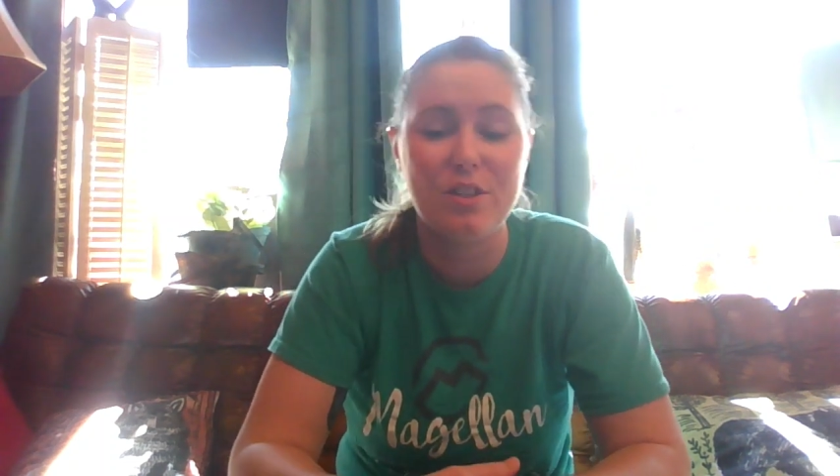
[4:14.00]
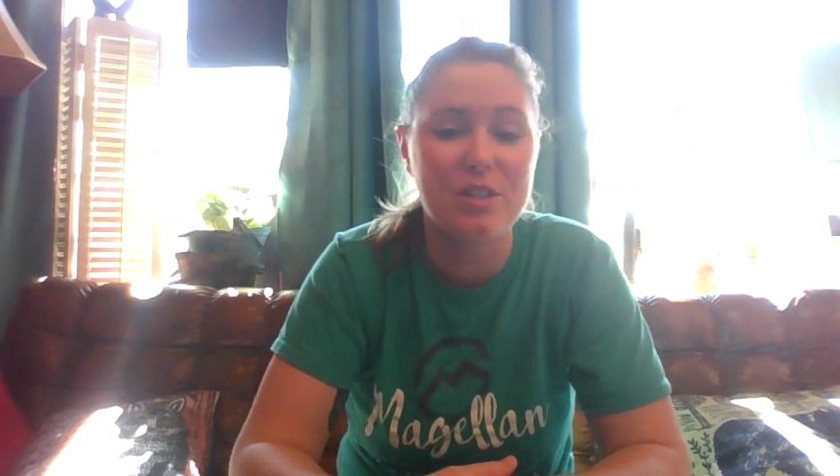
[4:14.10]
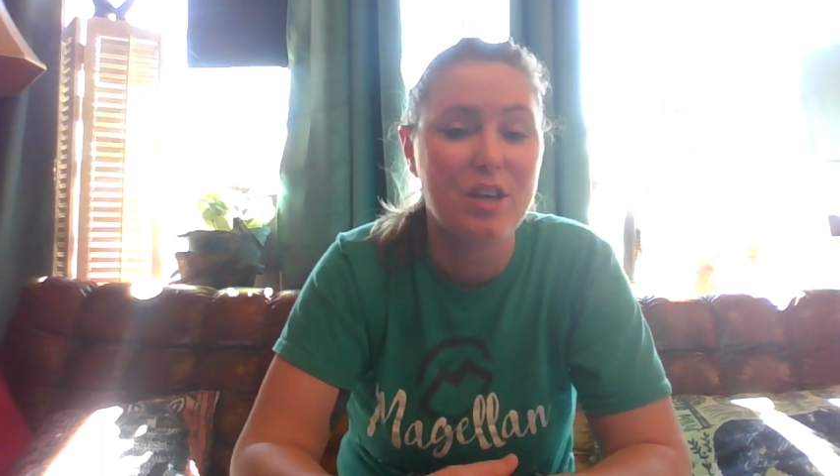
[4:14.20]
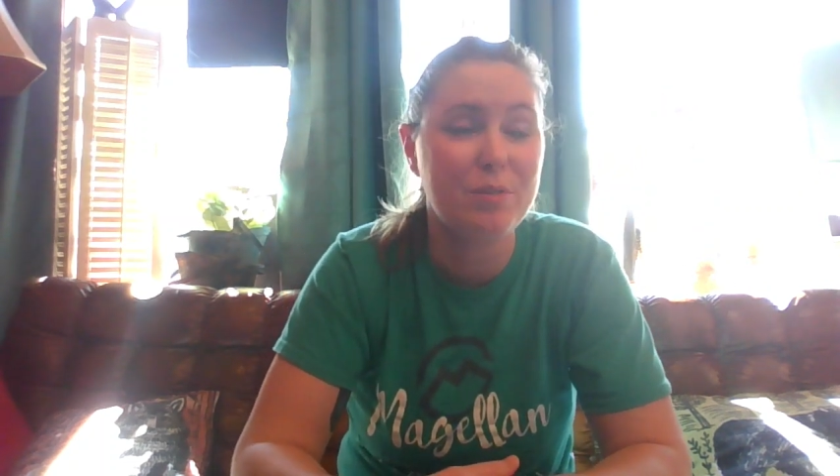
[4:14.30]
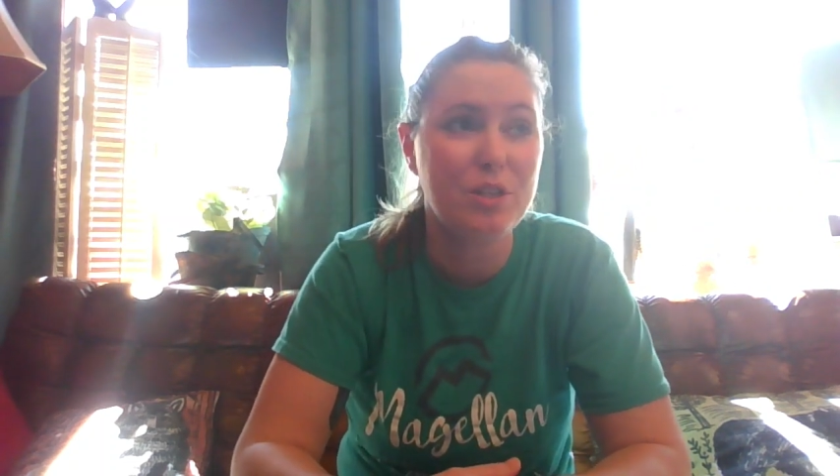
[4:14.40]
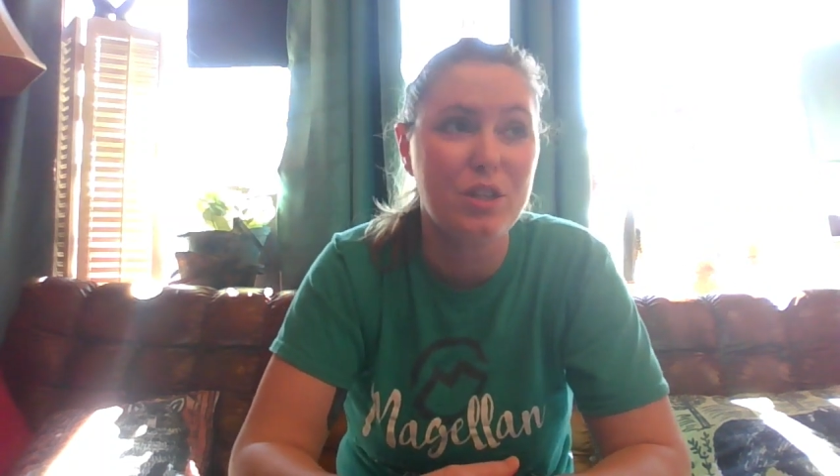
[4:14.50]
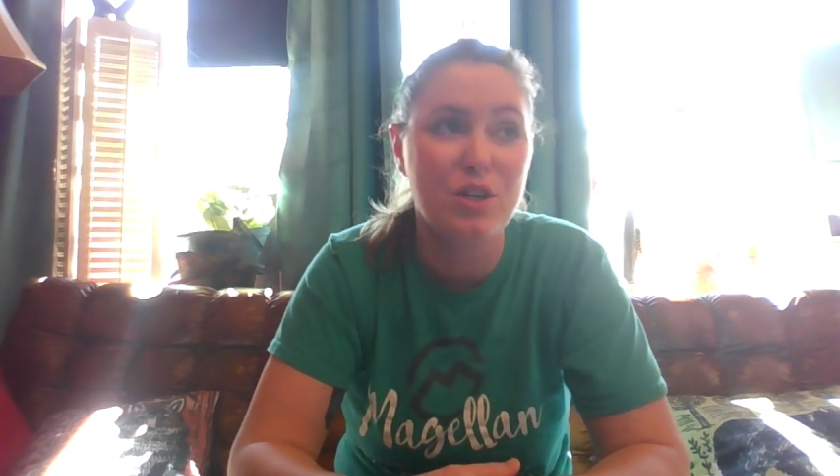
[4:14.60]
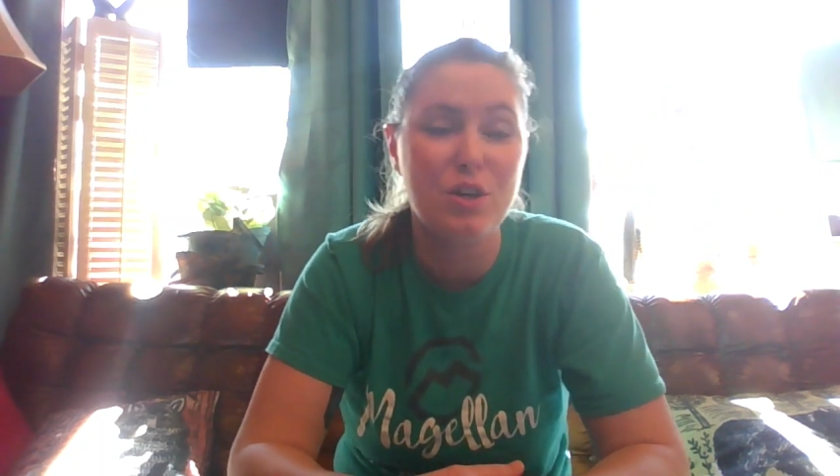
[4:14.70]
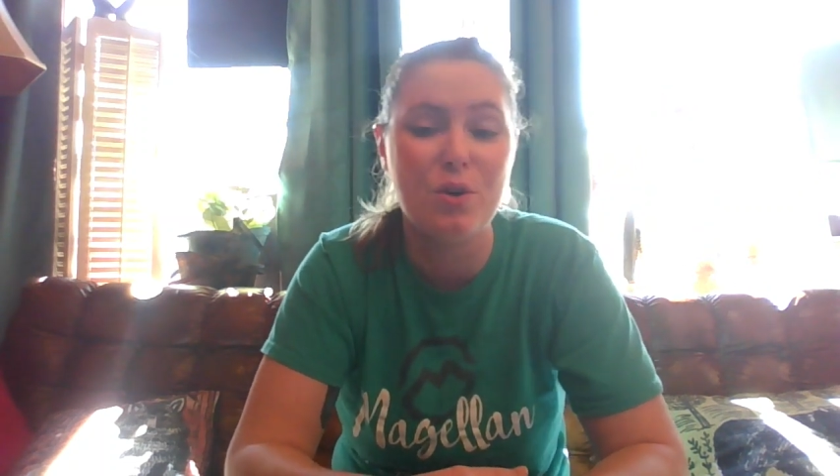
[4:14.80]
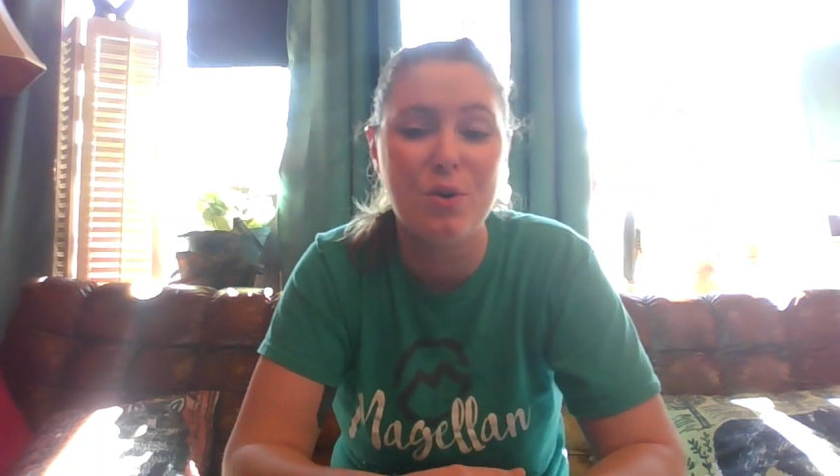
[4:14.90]
It's up to
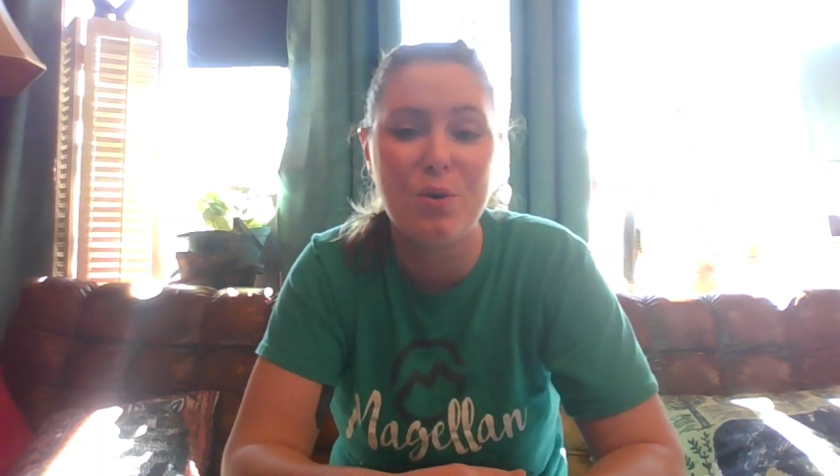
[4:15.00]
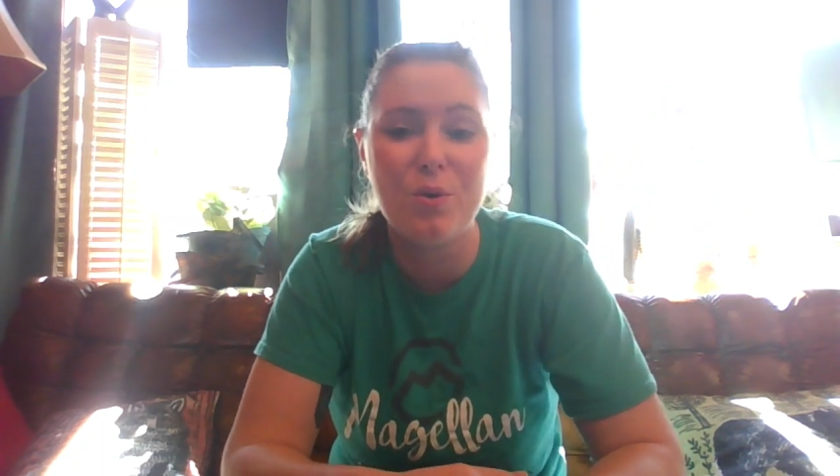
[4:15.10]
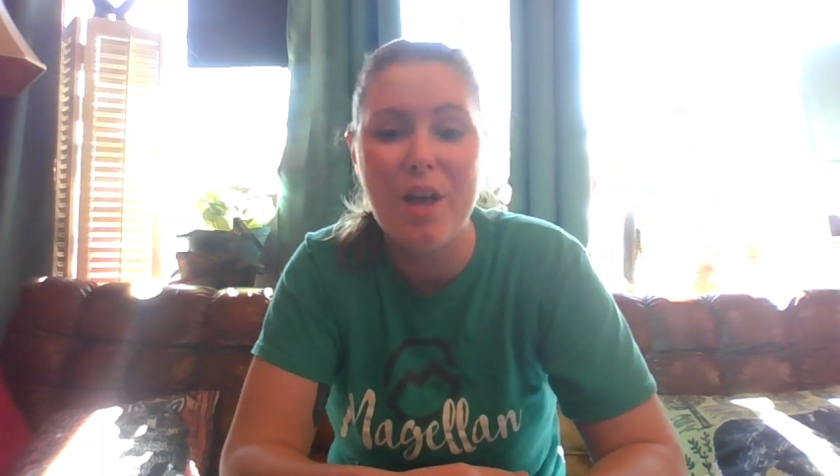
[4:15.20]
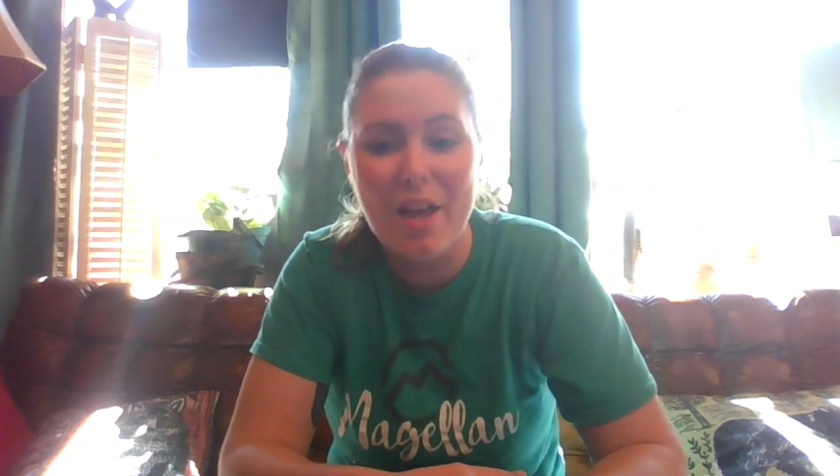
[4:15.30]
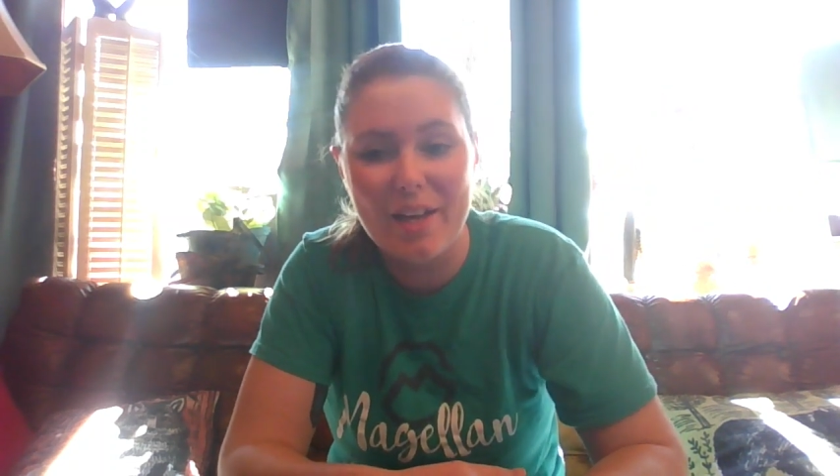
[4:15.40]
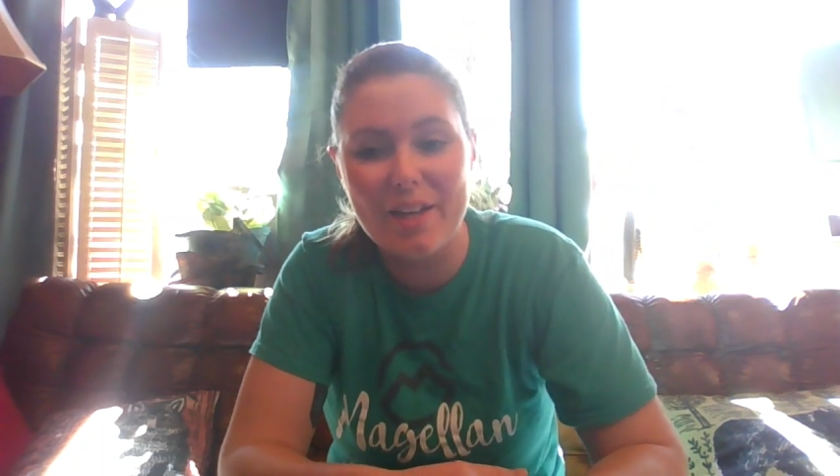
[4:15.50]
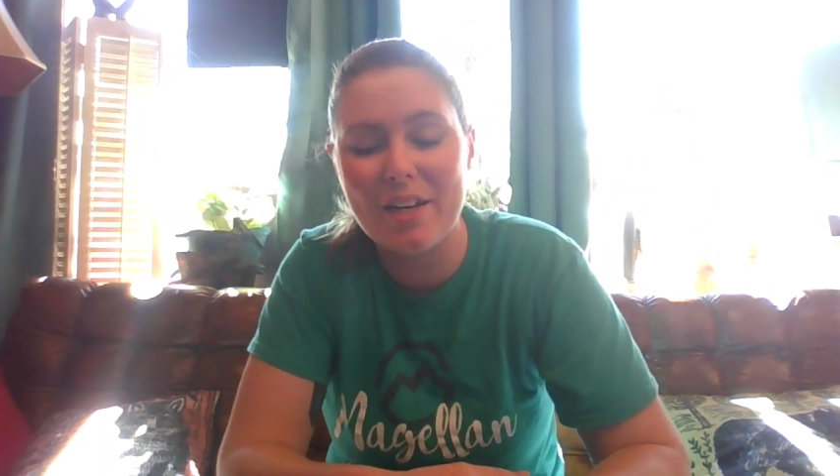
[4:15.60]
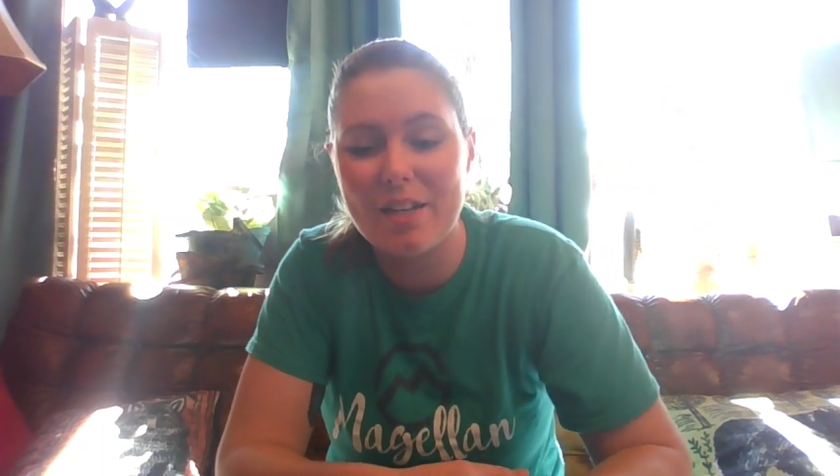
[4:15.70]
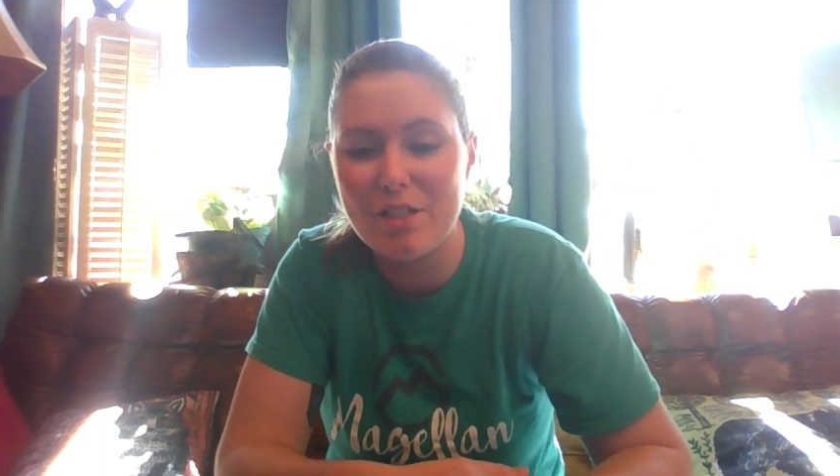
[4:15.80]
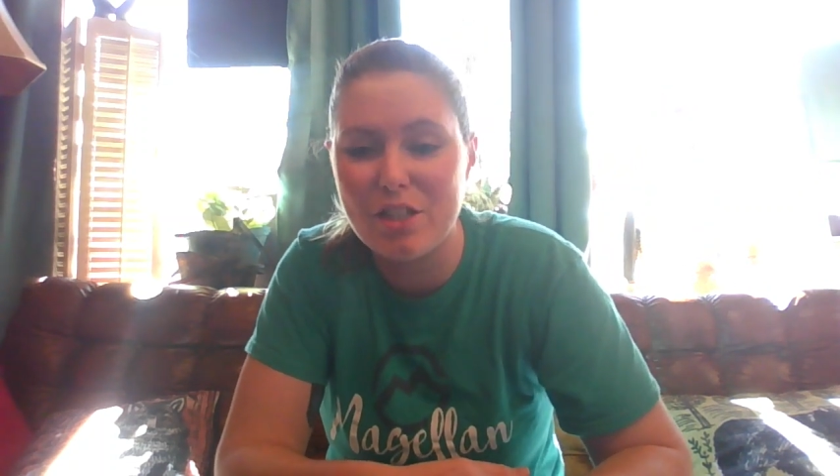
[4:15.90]
you, and